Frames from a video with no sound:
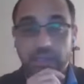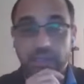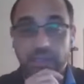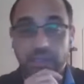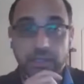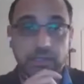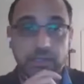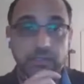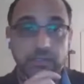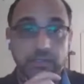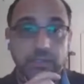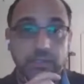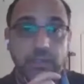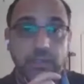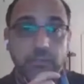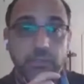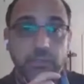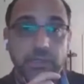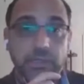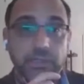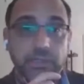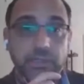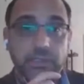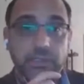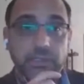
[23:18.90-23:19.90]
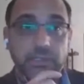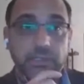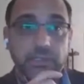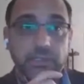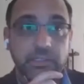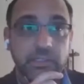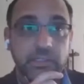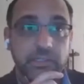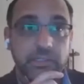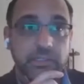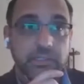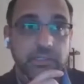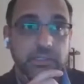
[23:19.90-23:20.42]
at a time like this
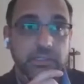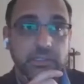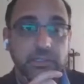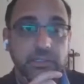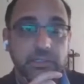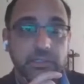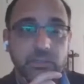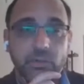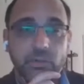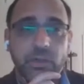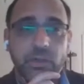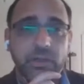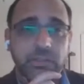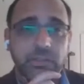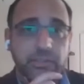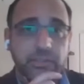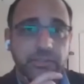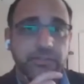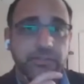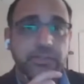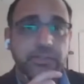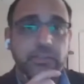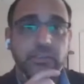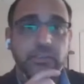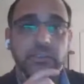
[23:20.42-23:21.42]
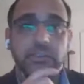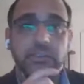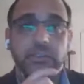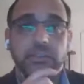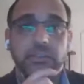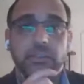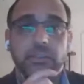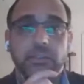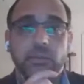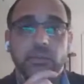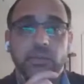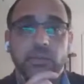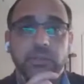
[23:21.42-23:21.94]
is is quite difficult
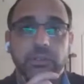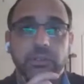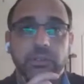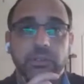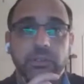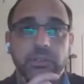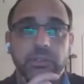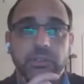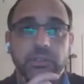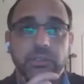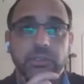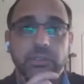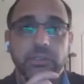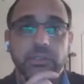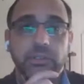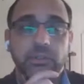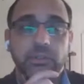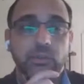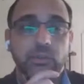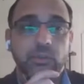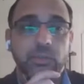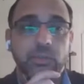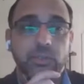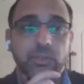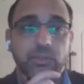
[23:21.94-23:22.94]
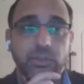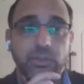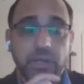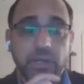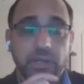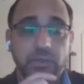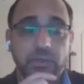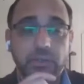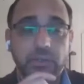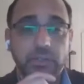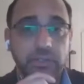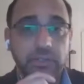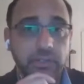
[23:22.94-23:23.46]
when there's a human
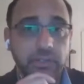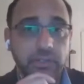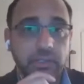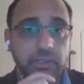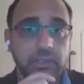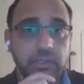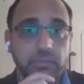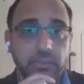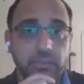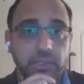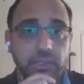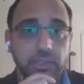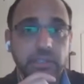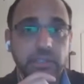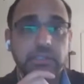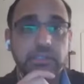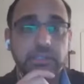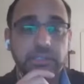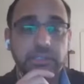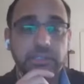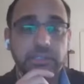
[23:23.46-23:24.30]
tragedy and, taking and place. The